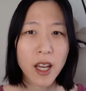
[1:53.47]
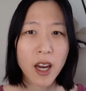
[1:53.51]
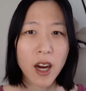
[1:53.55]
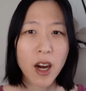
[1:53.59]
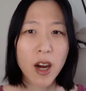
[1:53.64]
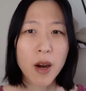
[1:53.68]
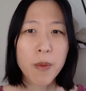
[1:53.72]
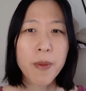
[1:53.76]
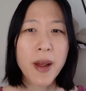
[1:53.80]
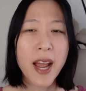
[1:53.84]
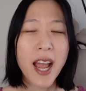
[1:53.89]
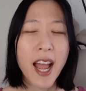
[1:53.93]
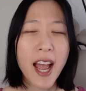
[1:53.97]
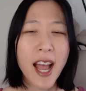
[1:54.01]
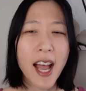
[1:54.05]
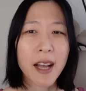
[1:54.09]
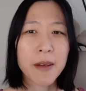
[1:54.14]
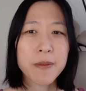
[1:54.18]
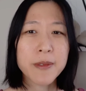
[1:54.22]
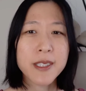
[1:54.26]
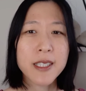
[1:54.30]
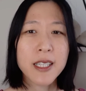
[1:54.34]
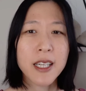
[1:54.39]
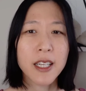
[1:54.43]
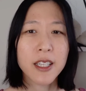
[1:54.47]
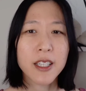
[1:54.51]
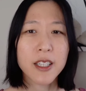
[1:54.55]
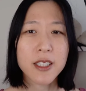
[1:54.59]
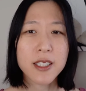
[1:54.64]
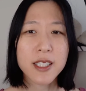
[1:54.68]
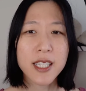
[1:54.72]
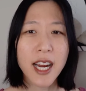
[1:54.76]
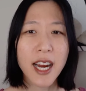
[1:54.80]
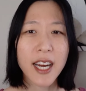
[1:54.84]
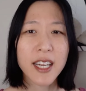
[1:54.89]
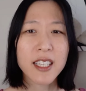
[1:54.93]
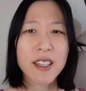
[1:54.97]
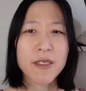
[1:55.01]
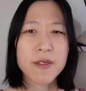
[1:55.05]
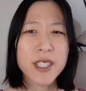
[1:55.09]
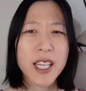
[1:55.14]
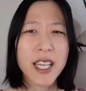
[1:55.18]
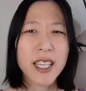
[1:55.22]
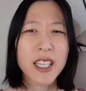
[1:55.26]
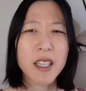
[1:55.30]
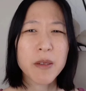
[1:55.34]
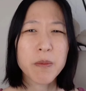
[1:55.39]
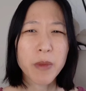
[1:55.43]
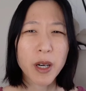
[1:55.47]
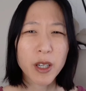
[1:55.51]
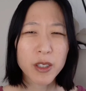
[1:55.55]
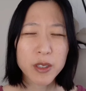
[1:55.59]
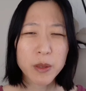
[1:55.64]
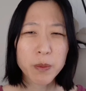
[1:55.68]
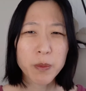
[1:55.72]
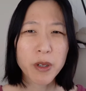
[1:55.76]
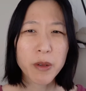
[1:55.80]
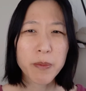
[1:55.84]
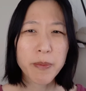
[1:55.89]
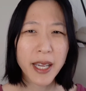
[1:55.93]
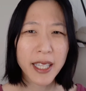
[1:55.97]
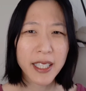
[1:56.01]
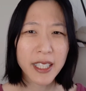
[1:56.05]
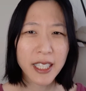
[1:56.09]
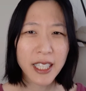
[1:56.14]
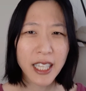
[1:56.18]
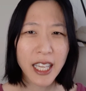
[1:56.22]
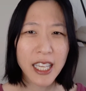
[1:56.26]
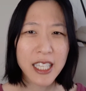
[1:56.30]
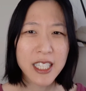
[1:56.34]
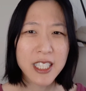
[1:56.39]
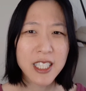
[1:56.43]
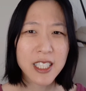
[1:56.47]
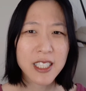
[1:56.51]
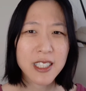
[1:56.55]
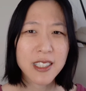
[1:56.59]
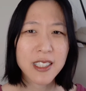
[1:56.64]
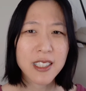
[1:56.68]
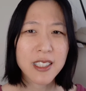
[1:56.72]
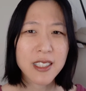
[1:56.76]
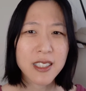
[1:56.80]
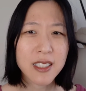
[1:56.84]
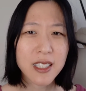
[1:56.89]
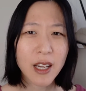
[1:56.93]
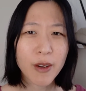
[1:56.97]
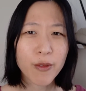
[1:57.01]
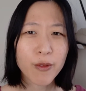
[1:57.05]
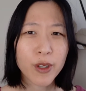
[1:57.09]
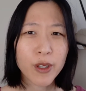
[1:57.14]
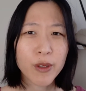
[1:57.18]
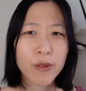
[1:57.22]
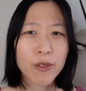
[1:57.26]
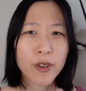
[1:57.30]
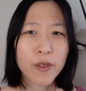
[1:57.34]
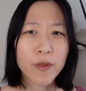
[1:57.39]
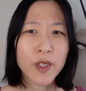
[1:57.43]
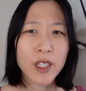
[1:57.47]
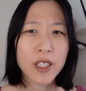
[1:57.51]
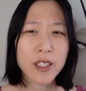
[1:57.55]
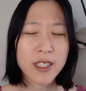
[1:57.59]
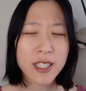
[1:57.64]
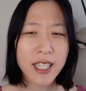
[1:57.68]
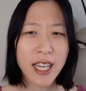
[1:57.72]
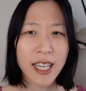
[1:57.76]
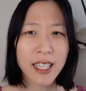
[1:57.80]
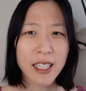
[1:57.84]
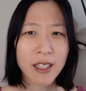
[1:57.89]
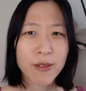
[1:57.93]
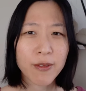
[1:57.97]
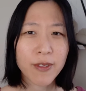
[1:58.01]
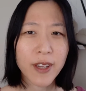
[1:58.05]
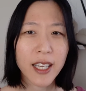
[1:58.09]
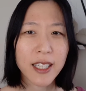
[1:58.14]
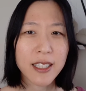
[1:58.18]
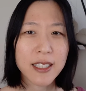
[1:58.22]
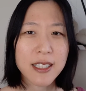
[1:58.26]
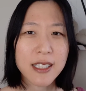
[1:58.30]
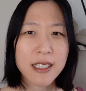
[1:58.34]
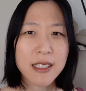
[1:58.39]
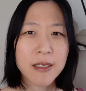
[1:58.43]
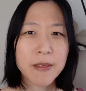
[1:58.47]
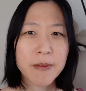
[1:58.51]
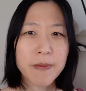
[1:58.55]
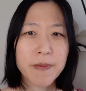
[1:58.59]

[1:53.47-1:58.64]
Or perhaps you're tired of taking multiple medications and suffering from their side effects.